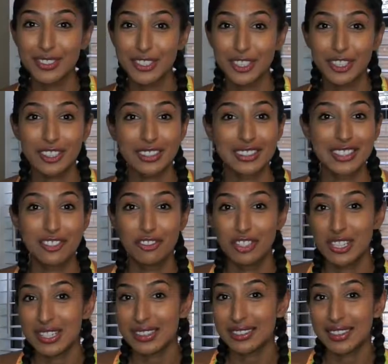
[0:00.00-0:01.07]
you're a
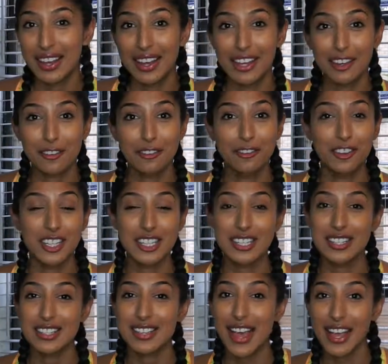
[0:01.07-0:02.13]
legit like
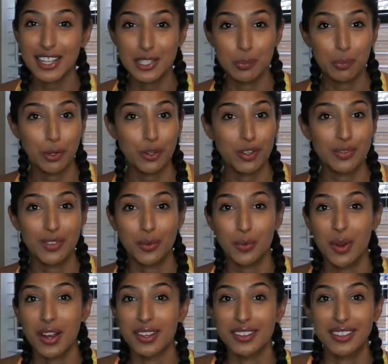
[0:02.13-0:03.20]
fitness expert if you're
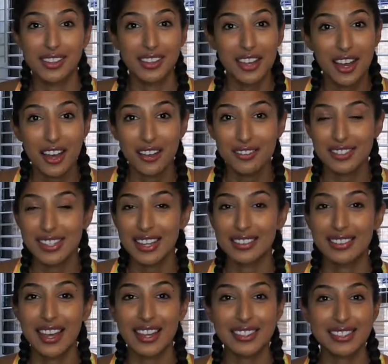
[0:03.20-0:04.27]
wearing the gloves.
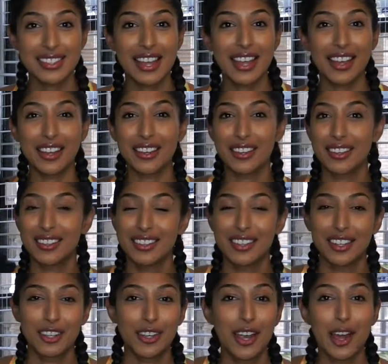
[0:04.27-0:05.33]
Like that's like,
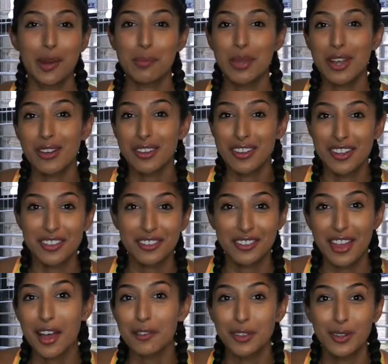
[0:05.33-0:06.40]
you gotta be on another
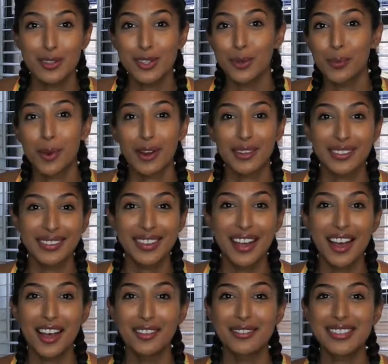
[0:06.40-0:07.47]
level to wear
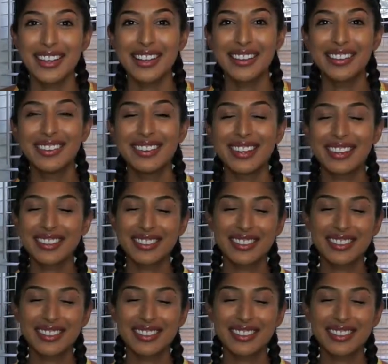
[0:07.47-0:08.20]
gloves. And